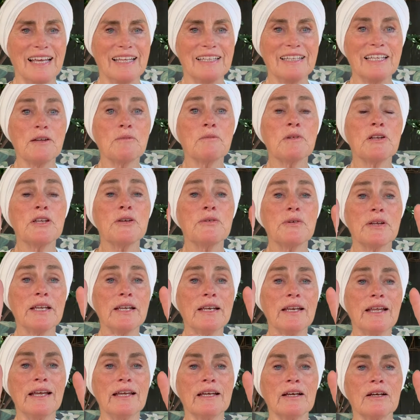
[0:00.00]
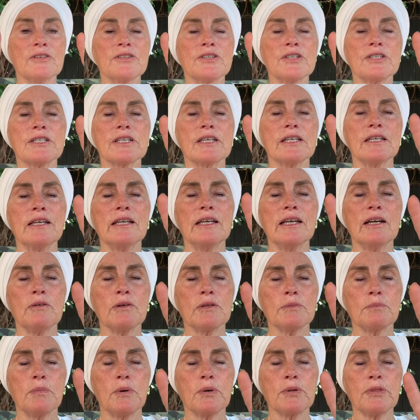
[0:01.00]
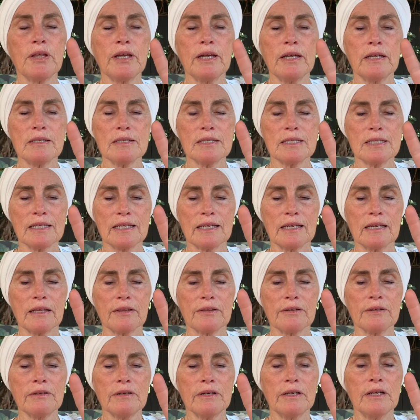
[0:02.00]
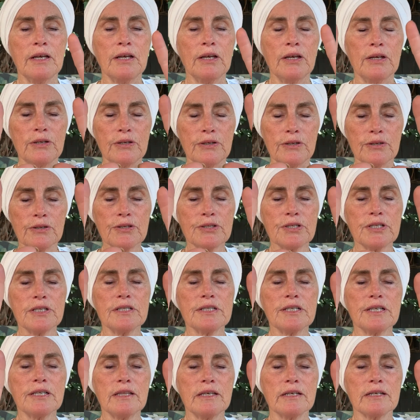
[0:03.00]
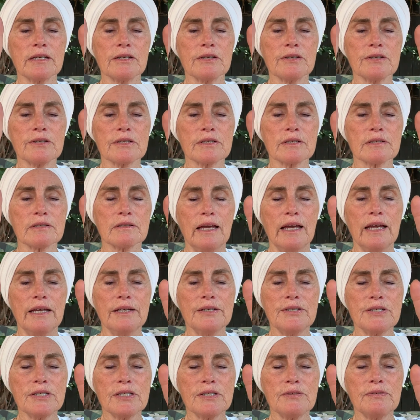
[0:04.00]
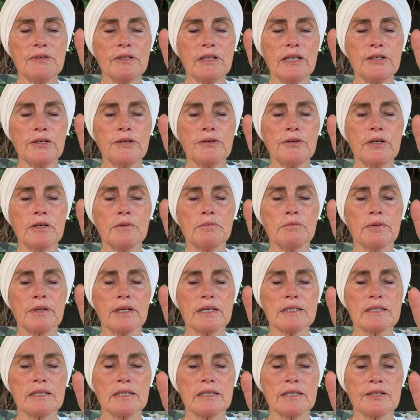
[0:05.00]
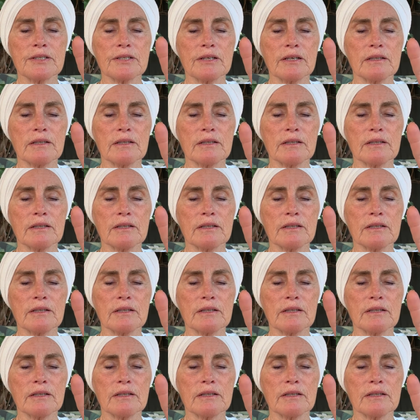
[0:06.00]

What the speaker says: And then when you inhale, just inhale with both hands together, yours into theirs, and just feel like you can bless each